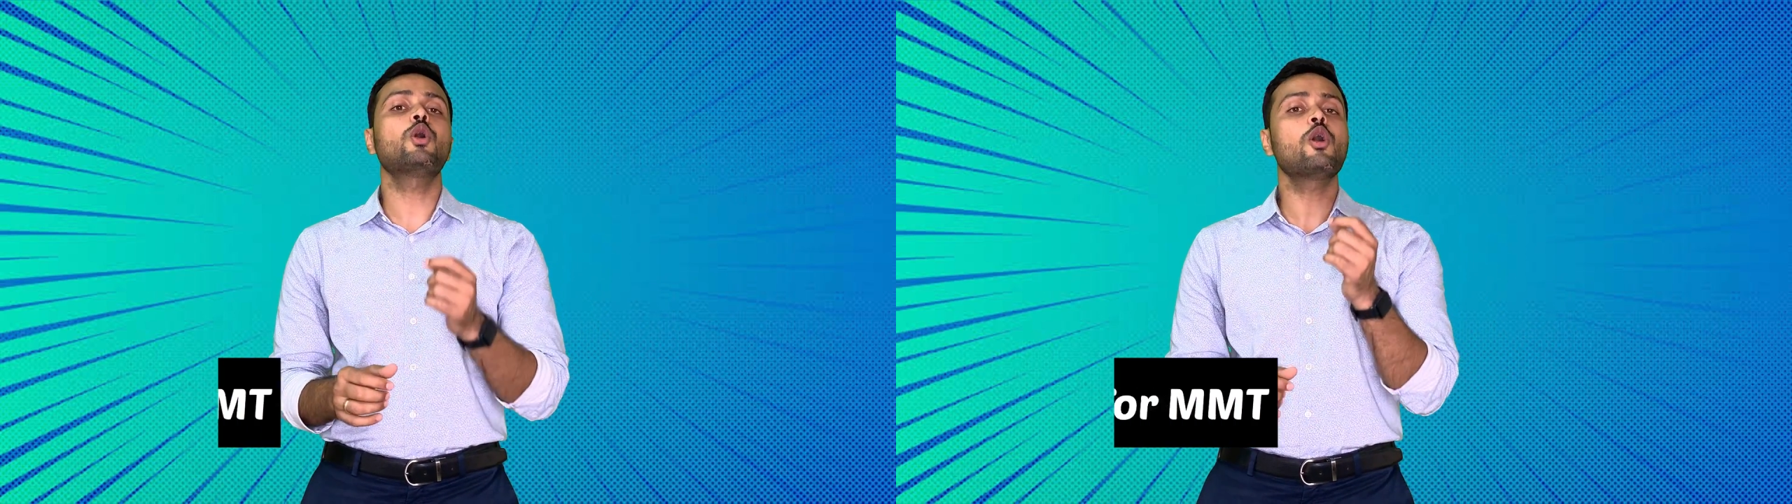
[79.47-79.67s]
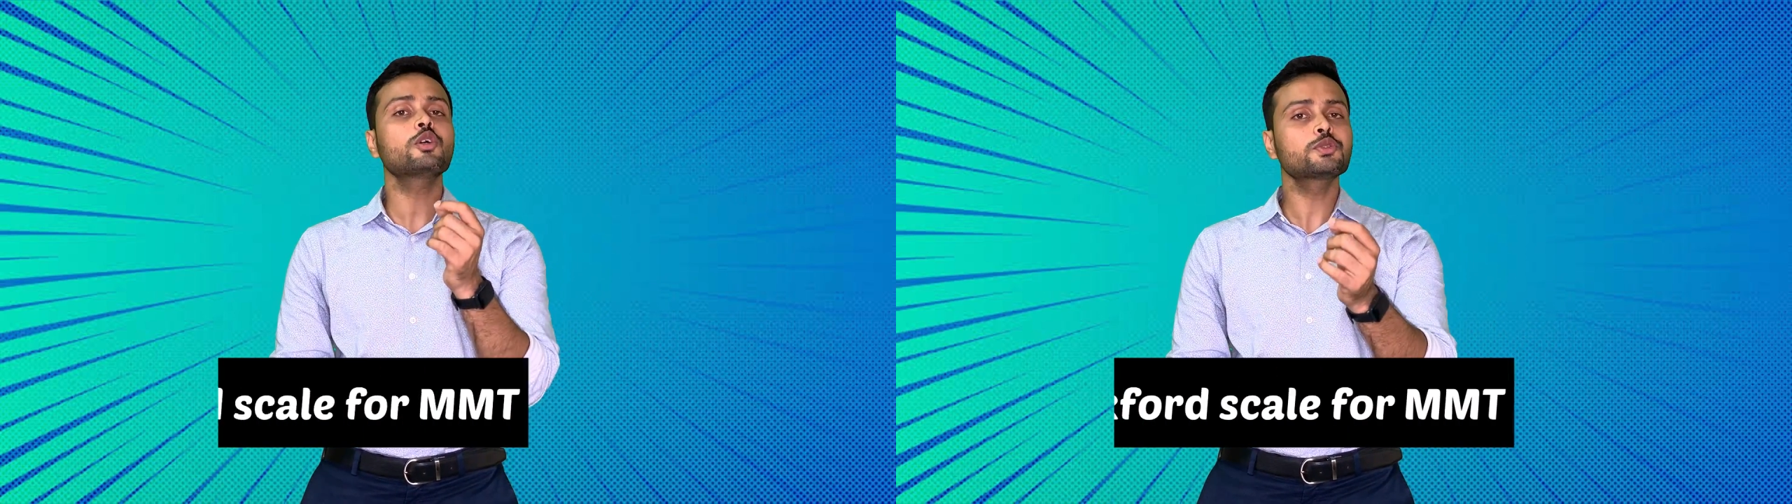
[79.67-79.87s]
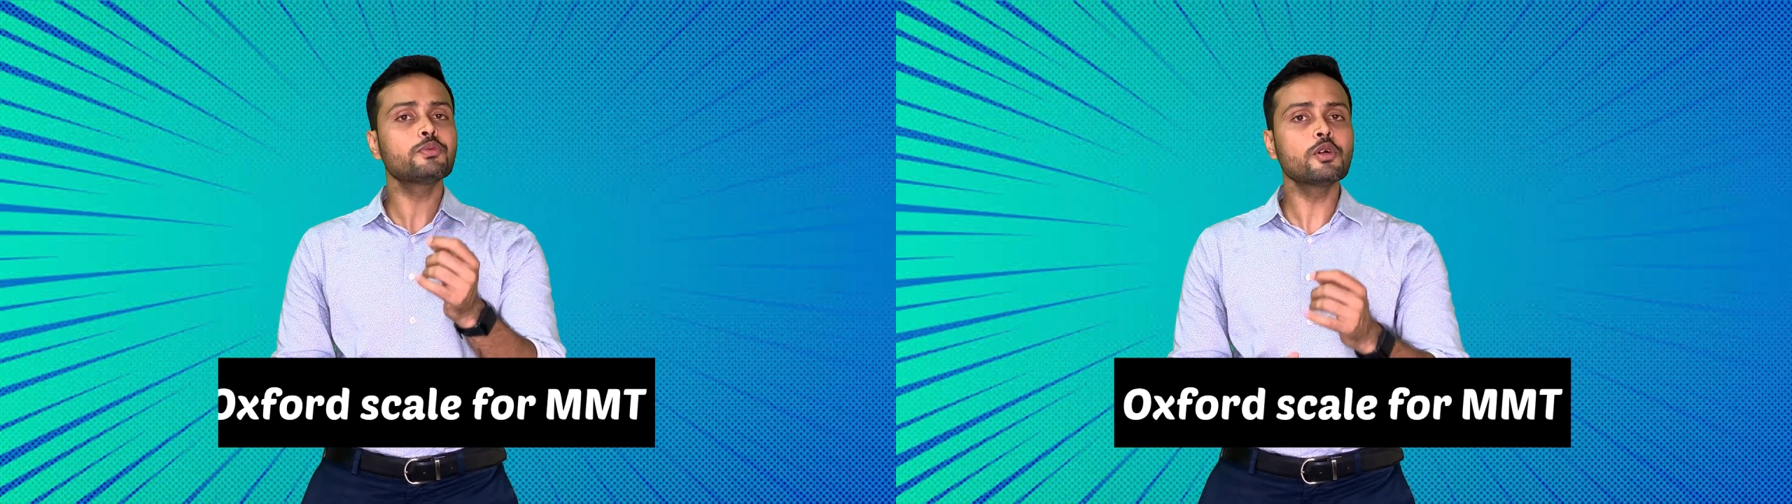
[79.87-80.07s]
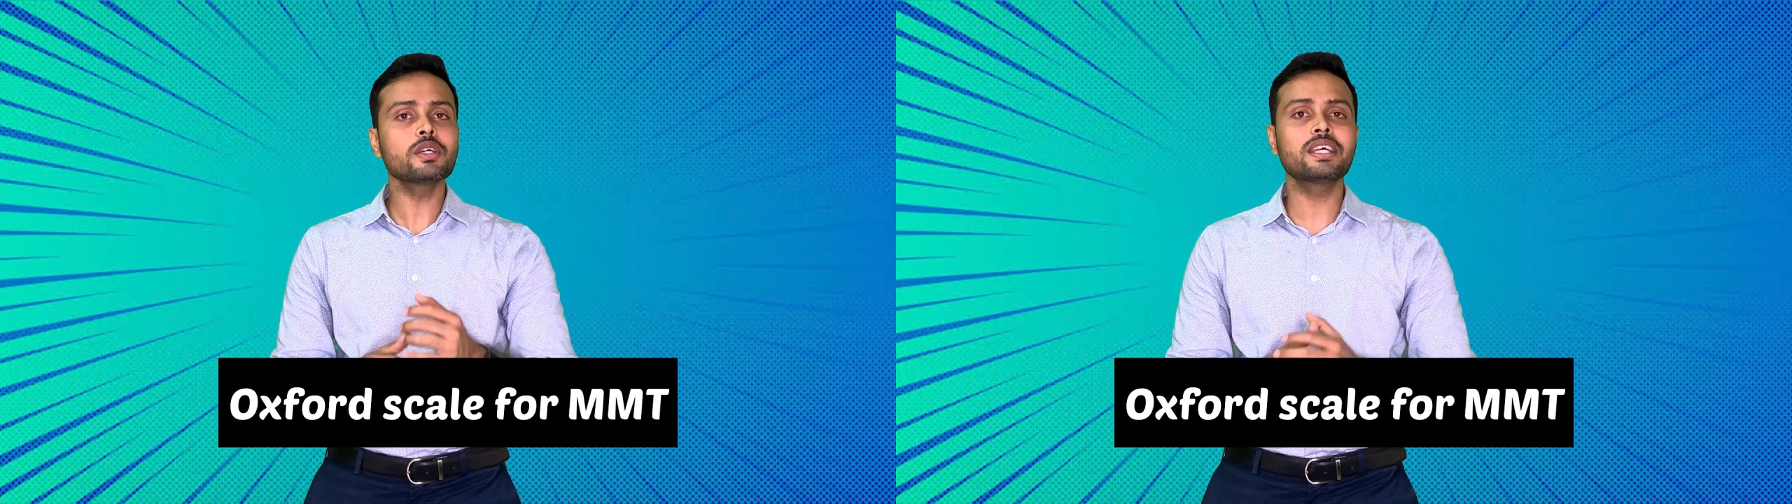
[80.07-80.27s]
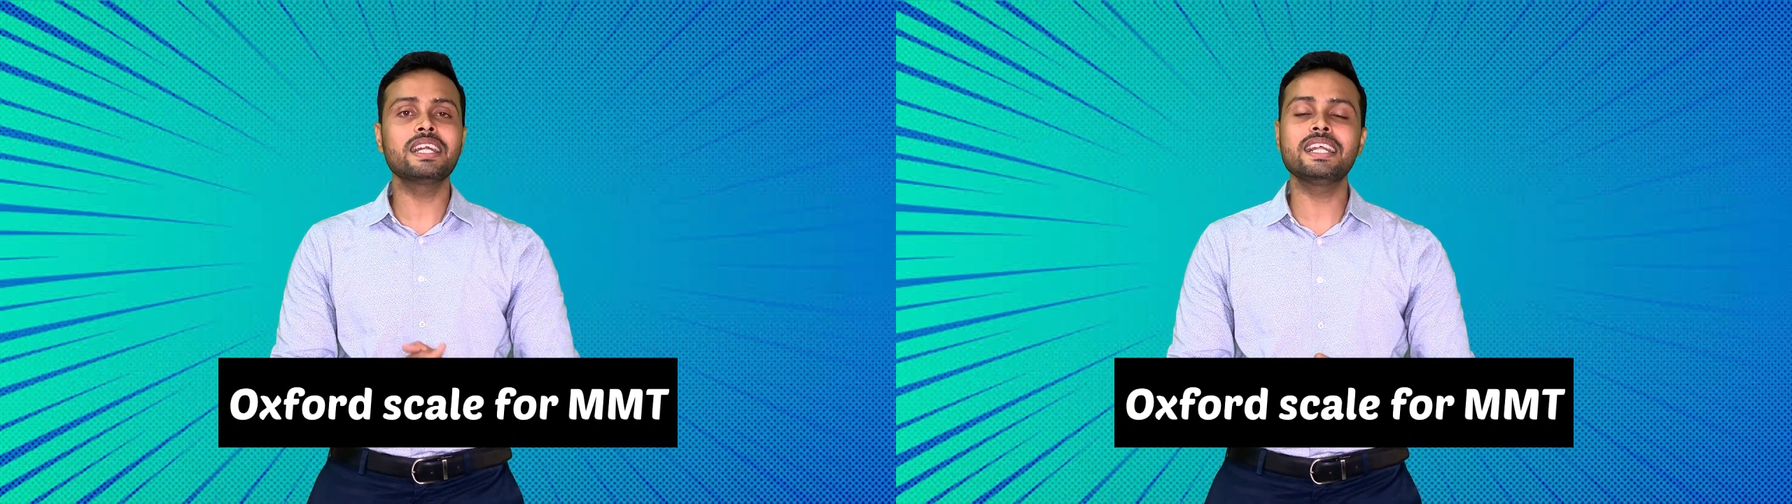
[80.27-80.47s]
Oxford
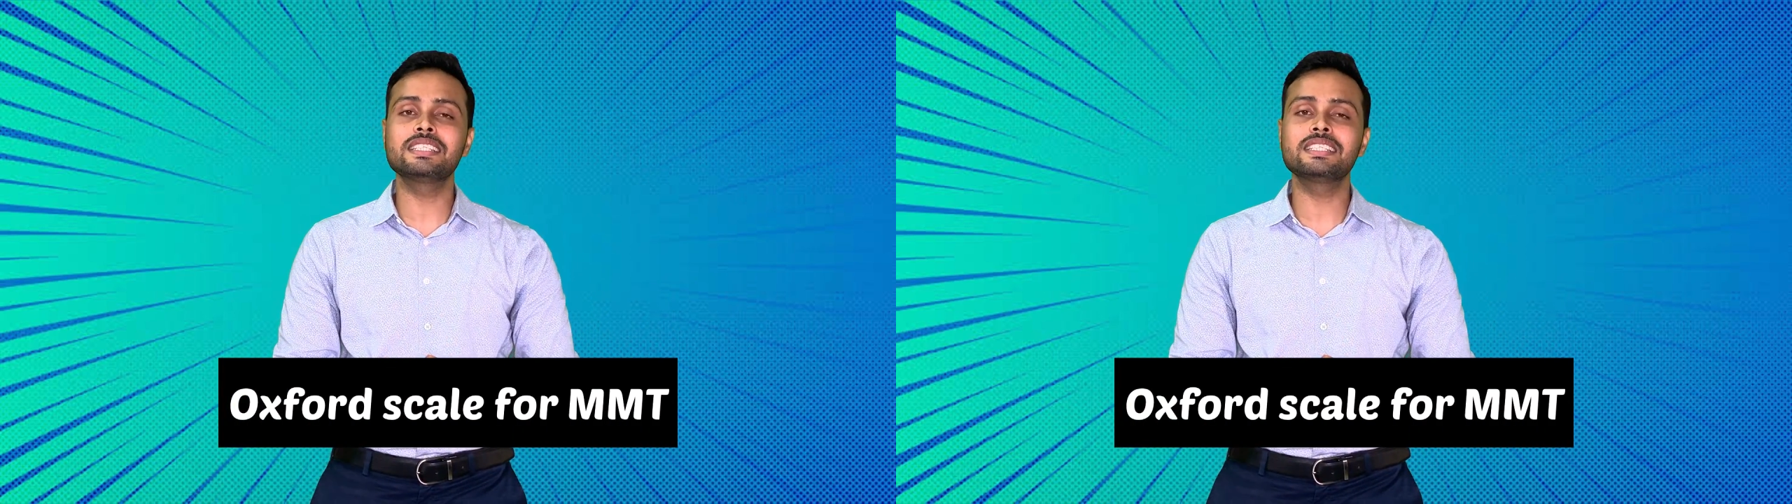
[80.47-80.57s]
grading